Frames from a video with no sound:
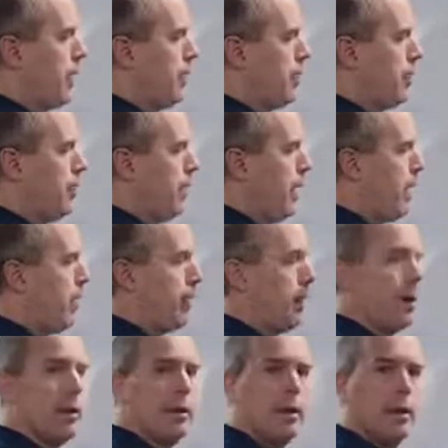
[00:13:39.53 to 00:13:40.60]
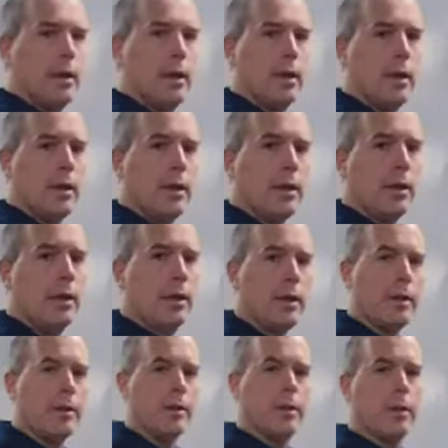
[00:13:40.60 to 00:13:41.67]
to act as a barrier. You
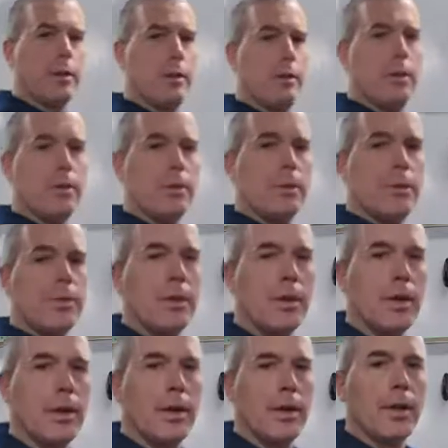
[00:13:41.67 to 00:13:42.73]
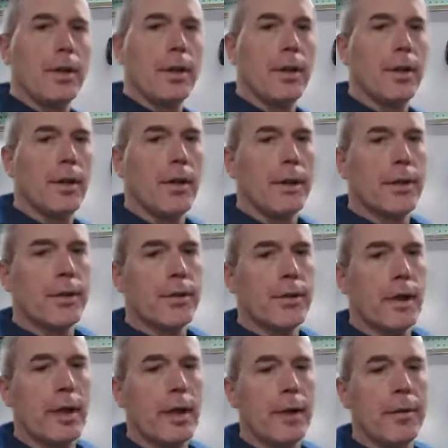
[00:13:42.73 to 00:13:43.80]
can also use
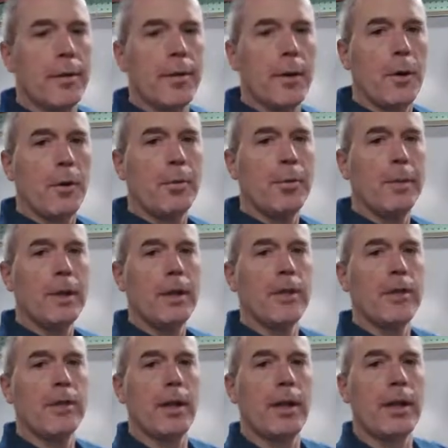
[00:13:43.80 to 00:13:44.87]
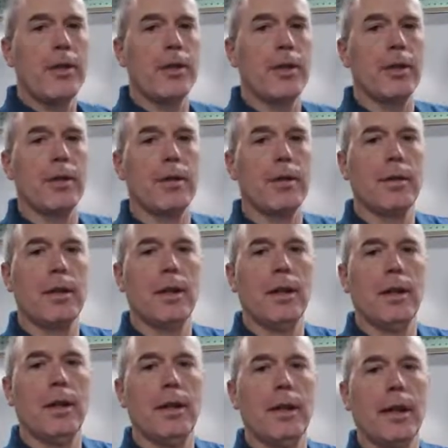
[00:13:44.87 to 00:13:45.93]
this foam insulation.
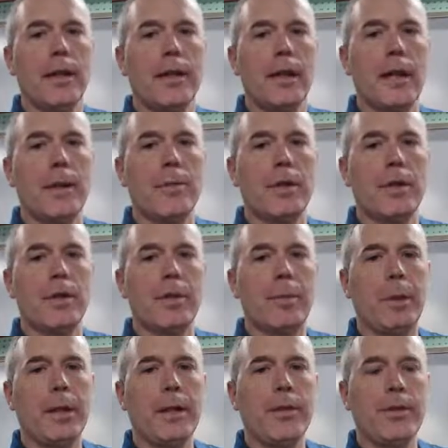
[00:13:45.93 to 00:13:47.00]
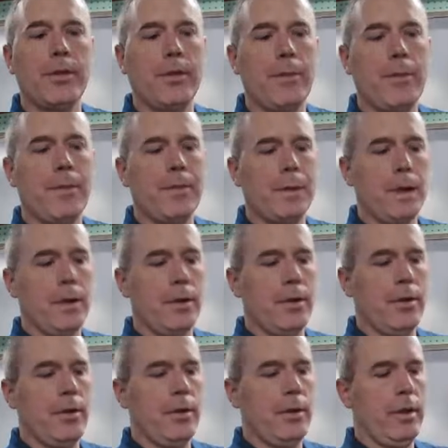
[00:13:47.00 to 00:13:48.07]
A lot of times it splits,
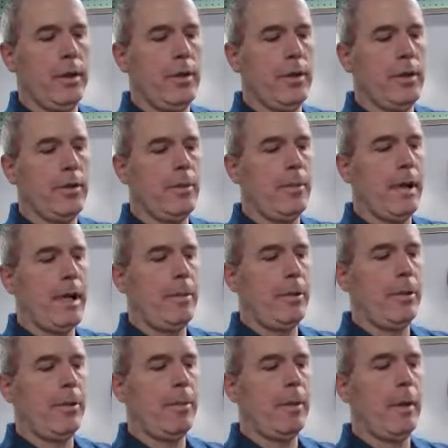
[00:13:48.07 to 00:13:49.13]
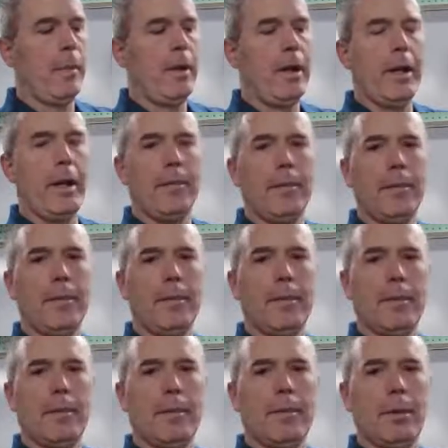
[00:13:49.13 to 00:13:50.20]
so you can just pop it over the
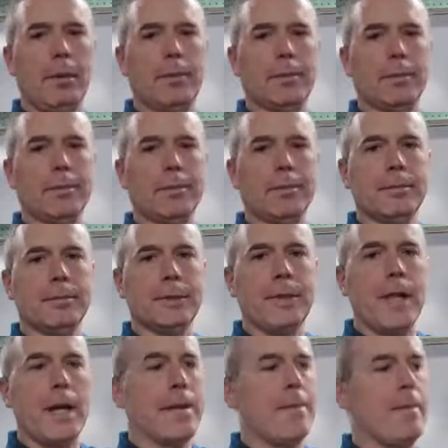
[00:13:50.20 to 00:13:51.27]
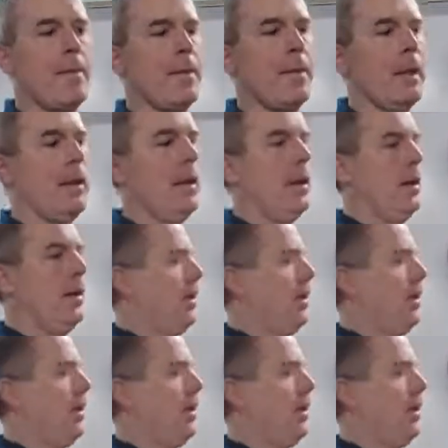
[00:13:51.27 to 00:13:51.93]
pipe, boom, it's done.